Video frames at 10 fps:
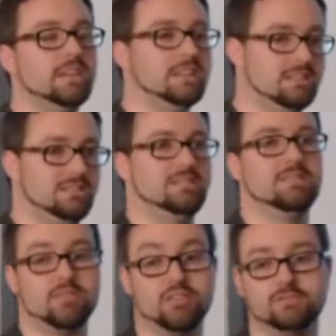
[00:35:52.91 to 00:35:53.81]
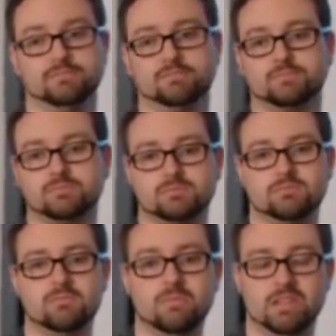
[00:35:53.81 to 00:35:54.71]
is different.
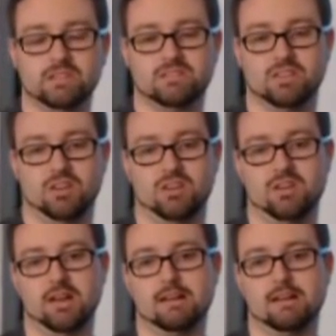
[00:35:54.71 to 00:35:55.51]
So